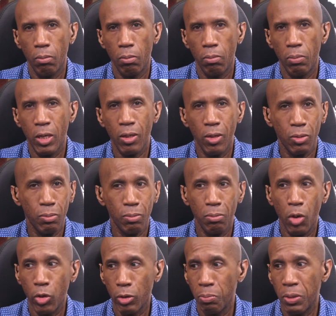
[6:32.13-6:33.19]
Because
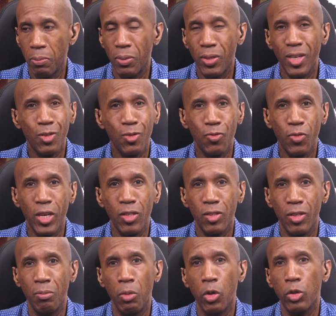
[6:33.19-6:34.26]
most people, let's
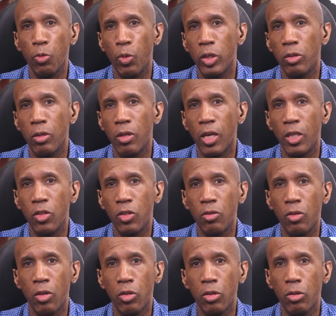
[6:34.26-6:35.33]
face it, in most Western
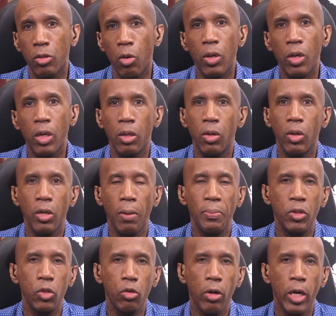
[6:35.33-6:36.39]
nations are so caught up
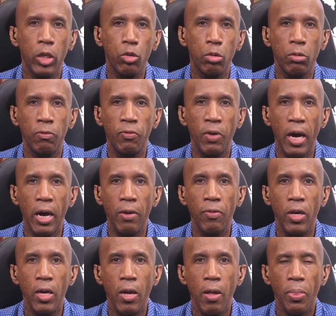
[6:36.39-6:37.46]
in trying to survive
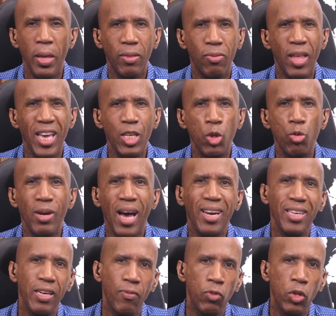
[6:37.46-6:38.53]
that they do
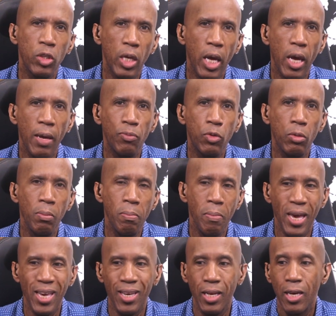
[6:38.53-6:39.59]
not have the time to
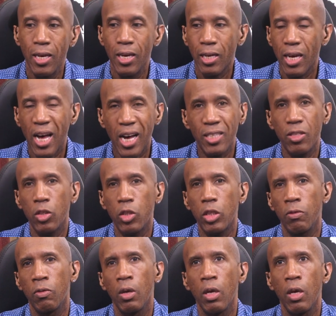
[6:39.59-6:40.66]
make cognitive